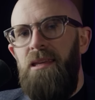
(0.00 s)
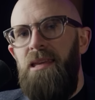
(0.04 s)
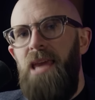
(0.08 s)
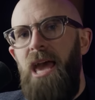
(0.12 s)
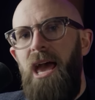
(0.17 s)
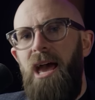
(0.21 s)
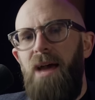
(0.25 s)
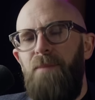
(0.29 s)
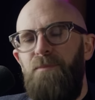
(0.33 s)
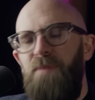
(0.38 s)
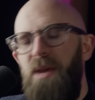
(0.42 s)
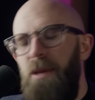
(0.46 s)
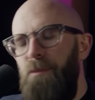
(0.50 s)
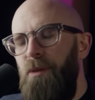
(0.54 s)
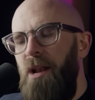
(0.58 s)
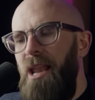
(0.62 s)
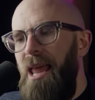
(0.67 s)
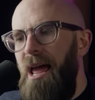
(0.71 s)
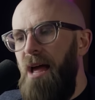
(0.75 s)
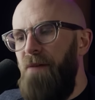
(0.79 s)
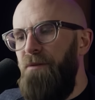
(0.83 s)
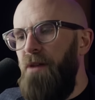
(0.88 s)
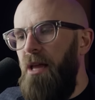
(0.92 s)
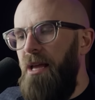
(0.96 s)
Yeah, people
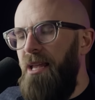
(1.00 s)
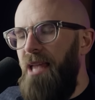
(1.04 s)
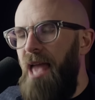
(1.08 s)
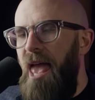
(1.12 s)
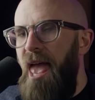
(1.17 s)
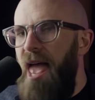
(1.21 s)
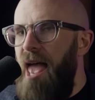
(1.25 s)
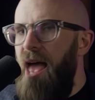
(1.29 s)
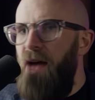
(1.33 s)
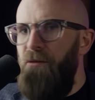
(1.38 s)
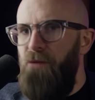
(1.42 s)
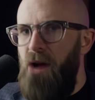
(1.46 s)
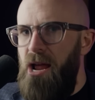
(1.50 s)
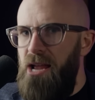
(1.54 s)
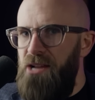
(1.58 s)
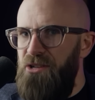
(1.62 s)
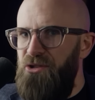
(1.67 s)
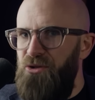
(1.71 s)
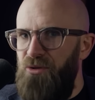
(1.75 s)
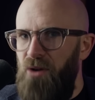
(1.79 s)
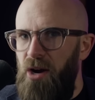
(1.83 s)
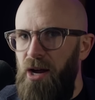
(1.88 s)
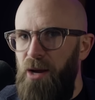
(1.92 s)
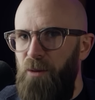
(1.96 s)
have like air
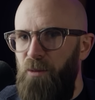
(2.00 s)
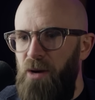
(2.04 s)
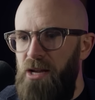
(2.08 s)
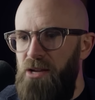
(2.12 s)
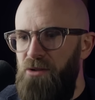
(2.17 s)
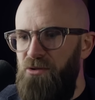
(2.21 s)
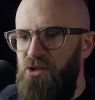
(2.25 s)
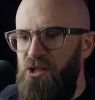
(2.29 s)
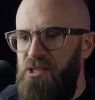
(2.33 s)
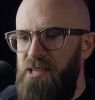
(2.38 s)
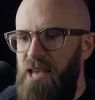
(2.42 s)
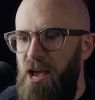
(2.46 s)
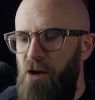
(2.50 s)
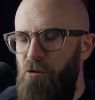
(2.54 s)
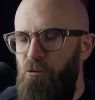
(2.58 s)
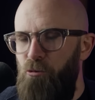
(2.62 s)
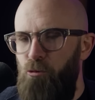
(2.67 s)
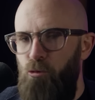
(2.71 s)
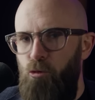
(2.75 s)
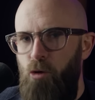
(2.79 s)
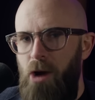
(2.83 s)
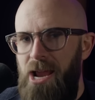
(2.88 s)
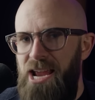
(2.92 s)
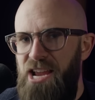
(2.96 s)
rage, right, where you just get
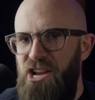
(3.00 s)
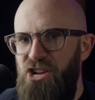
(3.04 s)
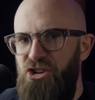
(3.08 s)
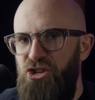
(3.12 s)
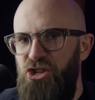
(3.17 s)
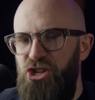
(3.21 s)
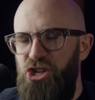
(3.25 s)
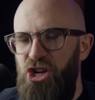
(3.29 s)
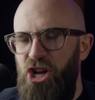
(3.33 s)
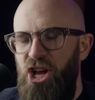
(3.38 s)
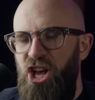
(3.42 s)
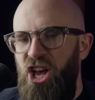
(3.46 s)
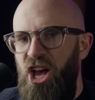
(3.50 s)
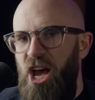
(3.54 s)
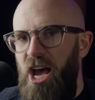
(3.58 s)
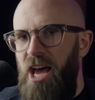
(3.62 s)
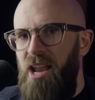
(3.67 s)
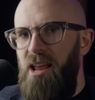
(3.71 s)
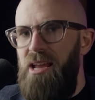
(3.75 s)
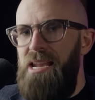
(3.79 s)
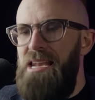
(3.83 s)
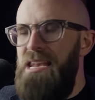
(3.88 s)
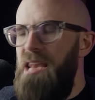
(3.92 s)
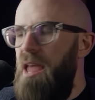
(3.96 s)
rage.
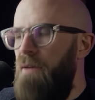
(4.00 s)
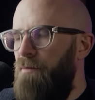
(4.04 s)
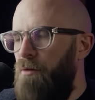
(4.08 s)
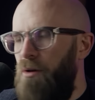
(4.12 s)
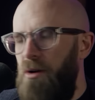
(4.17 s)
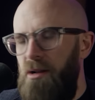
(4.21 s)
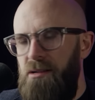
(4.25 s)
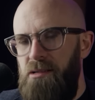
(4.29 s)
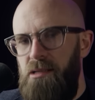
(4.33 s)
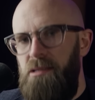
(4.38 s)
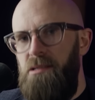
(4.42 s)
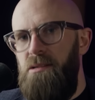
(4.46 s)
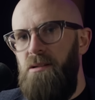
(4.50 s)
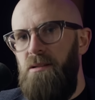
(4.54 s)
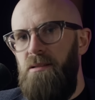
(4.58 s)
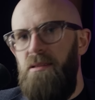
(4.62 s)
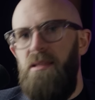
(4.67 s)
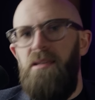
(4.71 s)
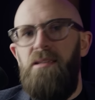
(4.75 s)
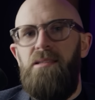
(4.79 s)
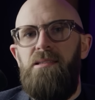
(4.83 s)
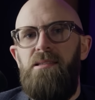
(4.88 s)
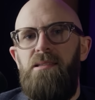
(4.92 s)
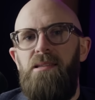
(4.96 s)
And I never understood
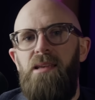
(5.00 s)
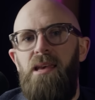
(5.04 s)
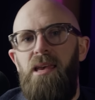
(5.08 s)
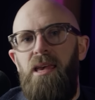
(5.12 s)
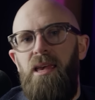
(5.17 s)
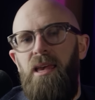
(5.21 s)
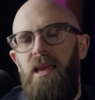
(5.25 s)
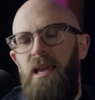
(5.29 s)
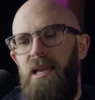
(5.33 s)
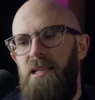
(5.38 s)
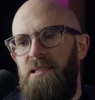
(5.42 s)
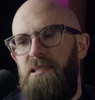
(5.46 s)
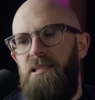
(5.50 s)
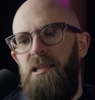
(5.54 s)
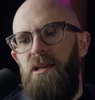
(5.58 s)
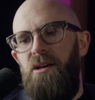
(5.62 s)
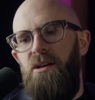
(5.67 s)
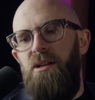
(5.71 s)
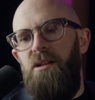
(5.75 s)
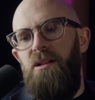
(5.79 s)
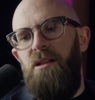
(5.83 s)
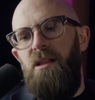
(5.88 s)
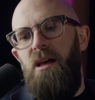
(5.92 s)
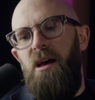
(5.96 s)
this
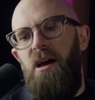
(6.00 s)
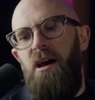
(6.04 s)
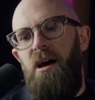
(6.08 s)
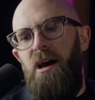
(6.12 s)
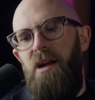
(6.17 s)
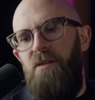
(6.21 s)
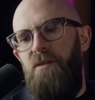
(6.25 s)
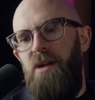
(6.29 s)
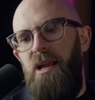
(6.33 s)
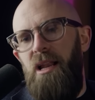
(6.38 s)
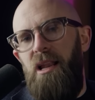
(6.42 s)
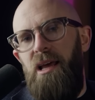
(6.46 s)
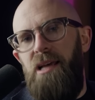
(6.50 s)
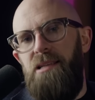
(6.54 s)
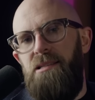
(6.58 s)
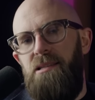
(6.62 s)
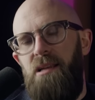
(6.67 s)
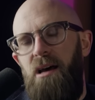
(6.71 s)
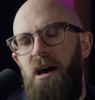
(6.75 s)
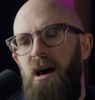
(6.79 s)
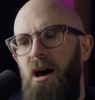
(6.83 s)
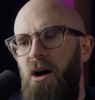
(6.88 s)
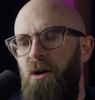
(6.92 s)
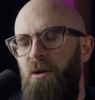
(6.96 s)
until I realized,
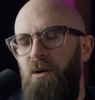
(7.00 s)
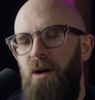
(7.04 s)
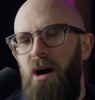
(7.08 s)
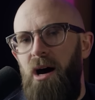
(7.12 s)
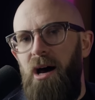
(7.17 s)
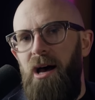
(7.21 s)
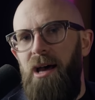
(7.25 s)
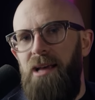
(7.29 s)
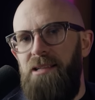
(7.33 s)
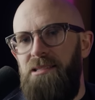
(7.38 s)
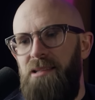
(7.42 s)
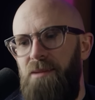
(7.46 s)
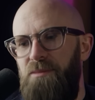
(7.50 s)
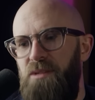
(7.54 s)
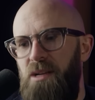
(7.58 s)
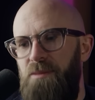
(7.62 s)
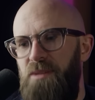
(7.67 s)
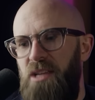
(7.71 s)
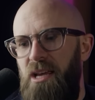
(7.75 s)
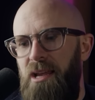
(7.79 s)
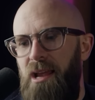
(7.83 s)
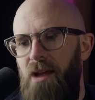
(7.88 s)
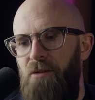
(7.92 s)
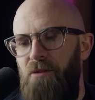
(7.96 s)

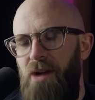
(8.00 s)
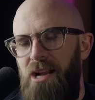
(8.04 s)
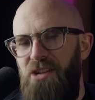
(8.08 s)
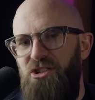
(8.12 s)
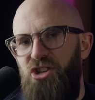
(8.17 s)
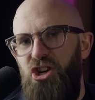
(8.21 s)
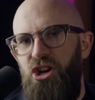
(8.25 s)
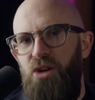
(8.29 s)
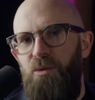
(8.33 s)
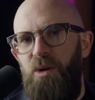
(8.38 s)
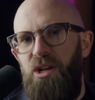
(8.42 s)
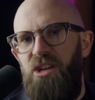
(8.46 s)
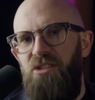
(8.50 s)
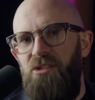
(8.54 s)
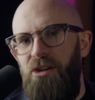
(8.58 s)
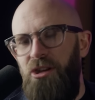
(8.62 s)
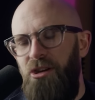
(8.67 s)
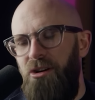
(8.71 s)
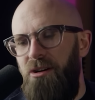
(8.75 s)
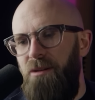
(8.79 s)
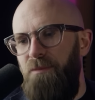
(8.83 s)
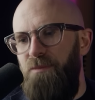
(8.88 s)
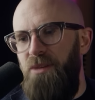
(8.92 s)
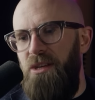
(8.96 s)
sometimes I get rage. You know when you're at
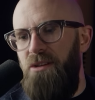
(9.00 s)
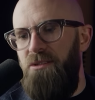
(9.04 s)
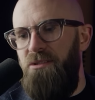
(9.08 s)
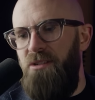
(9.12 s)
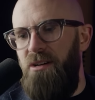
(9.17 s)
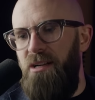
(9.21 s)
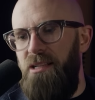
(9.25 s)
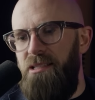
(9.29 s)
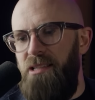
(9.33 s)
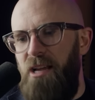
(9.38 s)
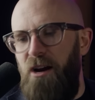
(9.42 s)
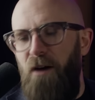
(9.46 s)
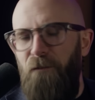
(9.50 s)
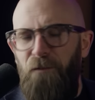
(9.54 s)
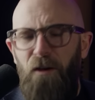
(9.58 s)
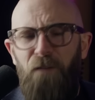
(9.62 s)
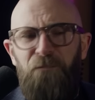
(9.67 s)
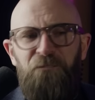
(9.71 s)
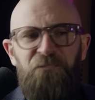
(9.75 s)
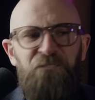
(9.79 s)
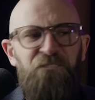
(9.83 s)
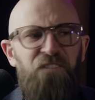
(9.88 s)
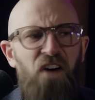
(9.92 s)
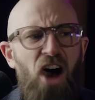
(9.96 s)
your computer and it's like, oh, for
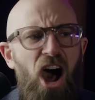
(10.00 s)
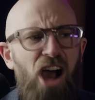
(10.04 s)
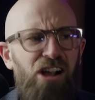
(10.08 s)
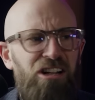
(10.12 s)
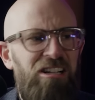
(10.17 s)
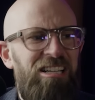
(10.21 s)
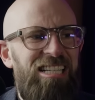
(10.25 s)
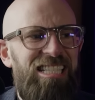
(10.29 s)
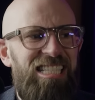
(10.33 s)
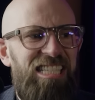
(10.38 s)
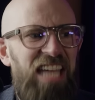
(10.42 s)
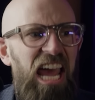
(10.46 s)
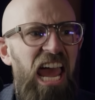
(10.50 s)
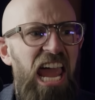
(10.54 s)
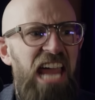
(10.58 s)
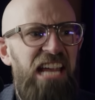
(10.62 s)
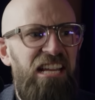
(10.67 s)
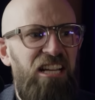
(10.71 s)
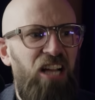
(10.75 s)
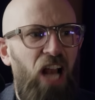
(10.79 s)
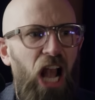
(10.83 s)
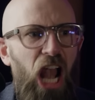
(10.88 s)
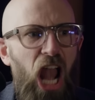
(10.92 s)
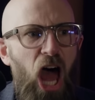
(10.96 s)
fuck's
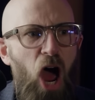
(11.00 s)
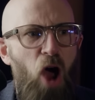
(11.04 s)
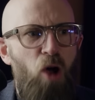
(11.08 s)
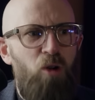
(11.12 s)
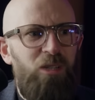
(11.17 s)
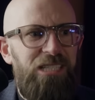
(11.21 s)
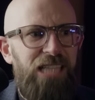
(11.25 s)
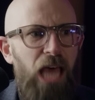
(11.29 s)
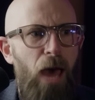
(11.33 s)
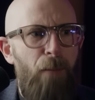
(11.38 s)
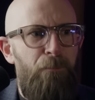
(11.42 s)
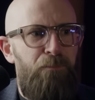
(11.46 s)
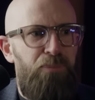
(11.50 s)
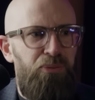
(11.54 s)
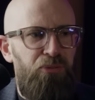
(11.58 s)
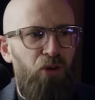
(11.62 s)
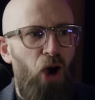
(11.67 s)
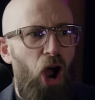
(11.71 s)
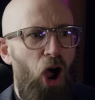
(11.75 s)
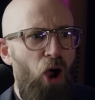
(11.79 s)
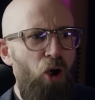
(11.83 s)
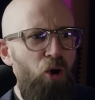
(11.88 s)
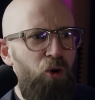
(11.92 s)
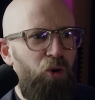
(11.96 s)
sake, close the
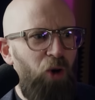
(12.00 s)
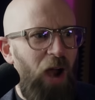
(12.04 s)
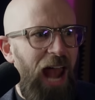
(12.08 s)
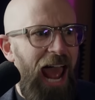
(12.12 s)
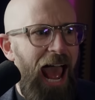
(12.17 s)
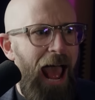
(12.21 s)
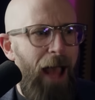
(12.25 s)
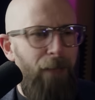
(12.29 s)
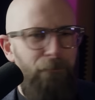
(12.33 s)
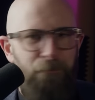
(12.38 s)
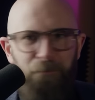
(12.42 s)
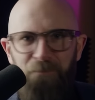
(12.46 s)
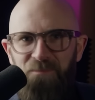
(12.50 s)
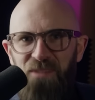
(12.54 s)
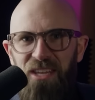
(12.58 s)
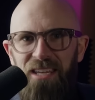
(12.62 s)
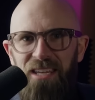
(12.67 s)
program!